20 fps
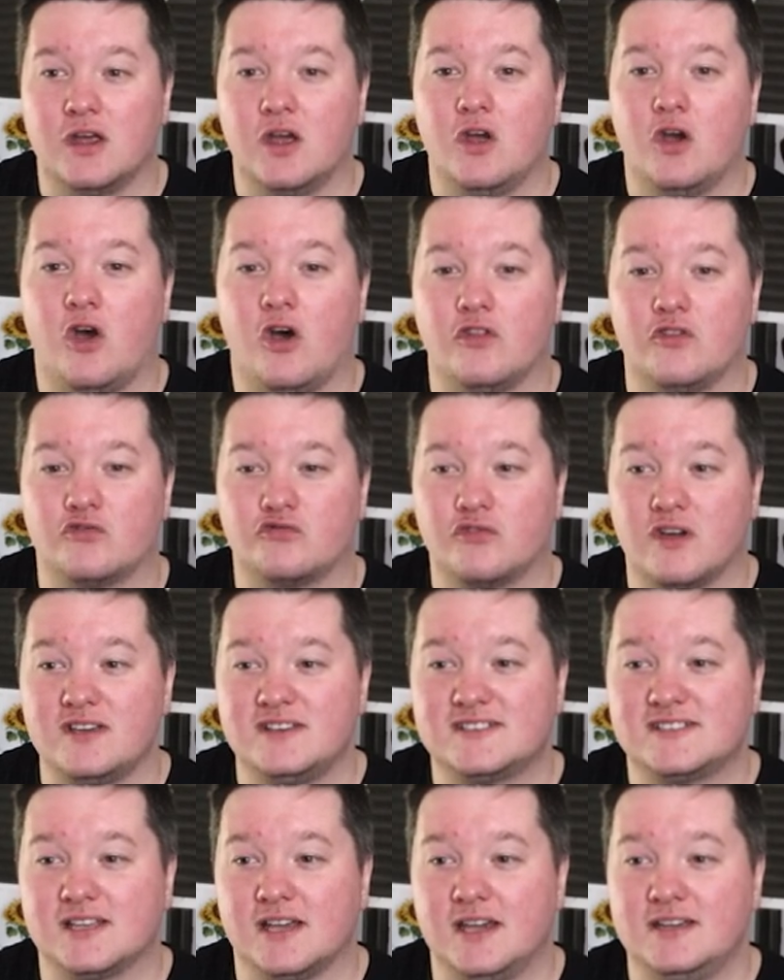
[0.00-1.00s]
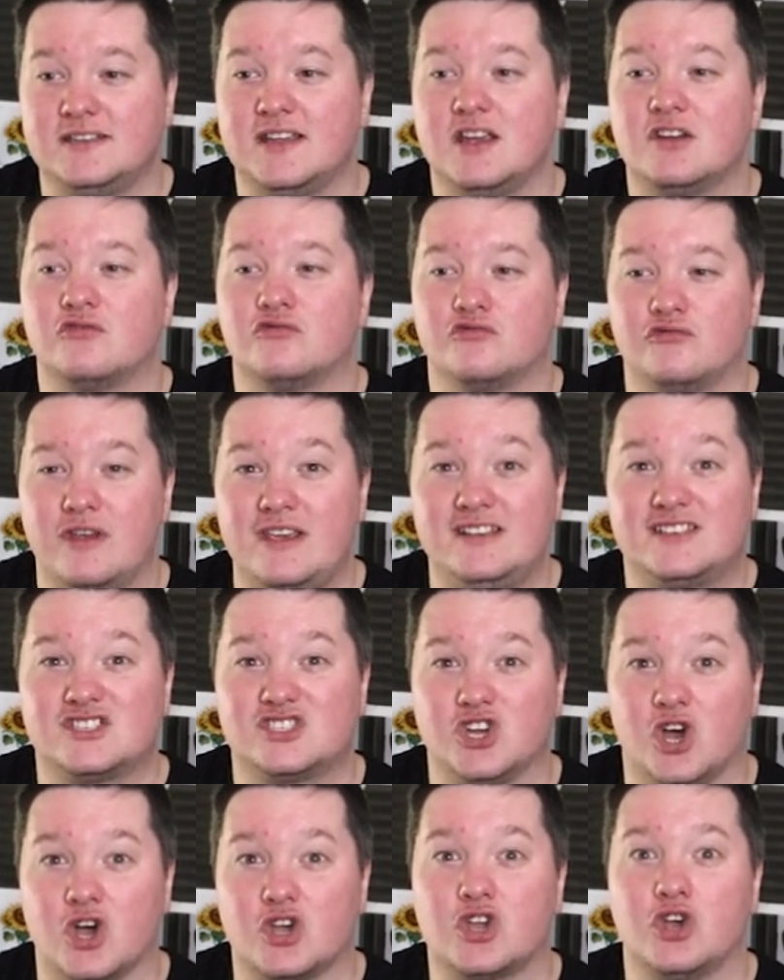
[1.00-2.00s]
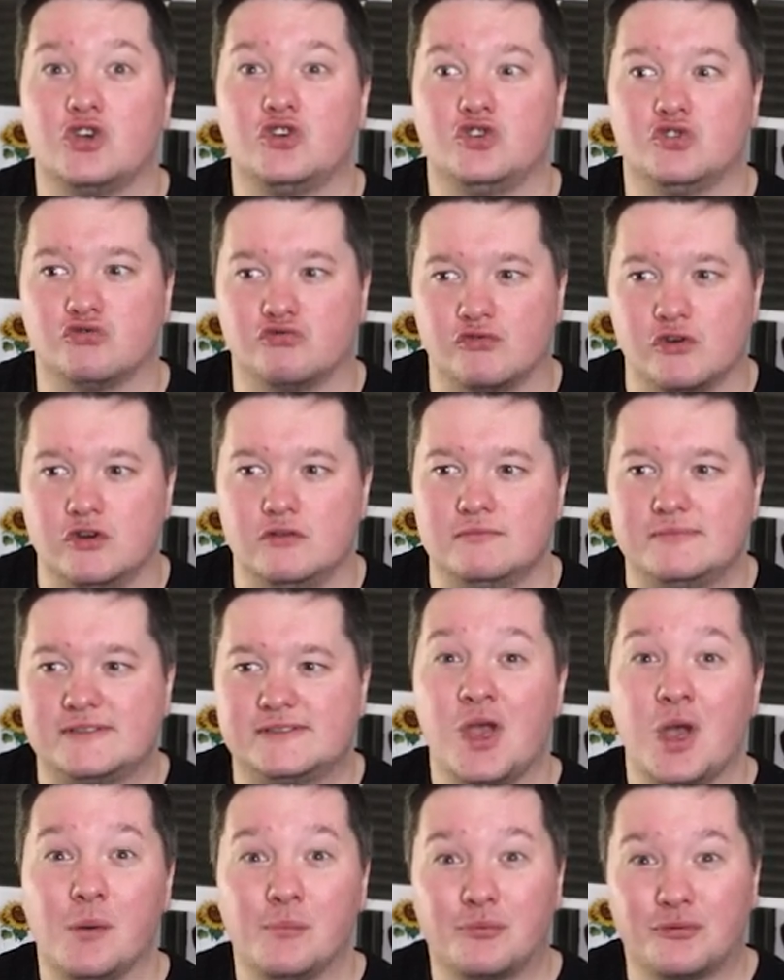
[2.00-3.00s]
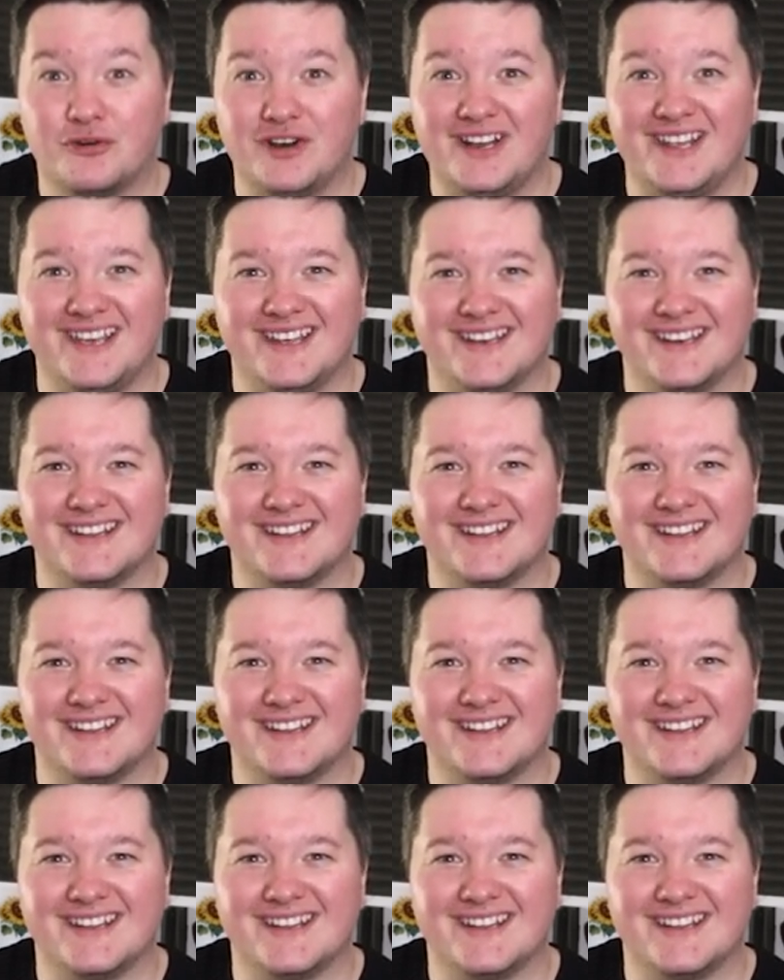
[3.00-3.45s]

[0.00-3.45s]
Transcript: on the right side, restock groups. Brilliant.